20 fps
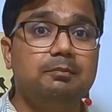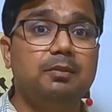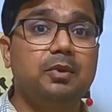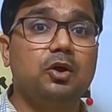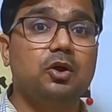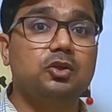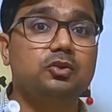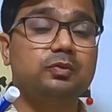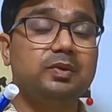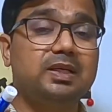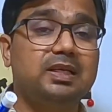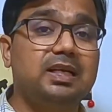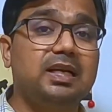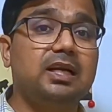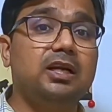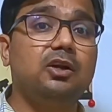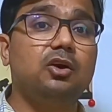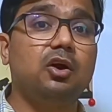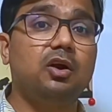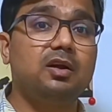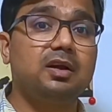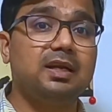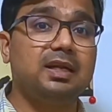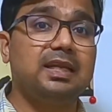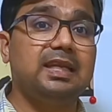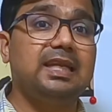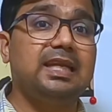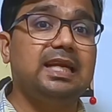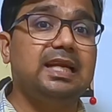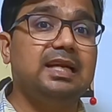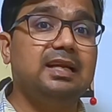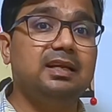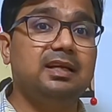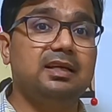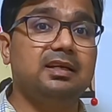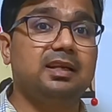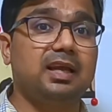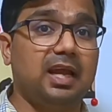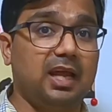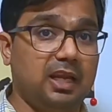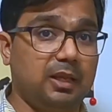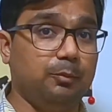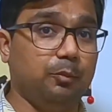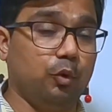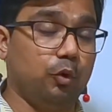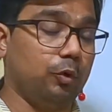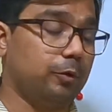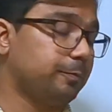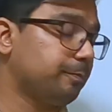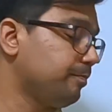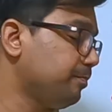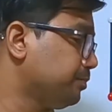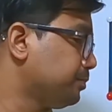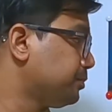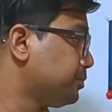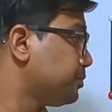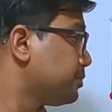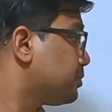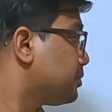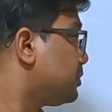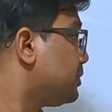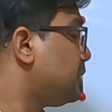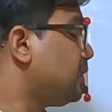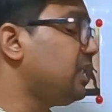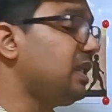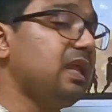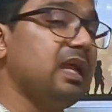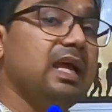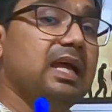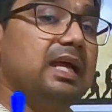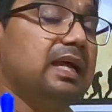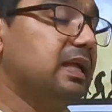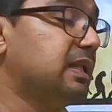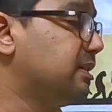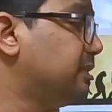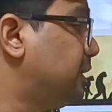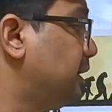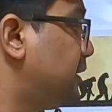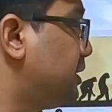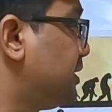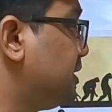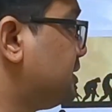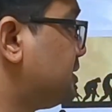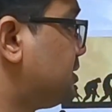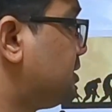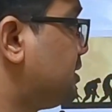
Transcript: because we did not need it anymore. There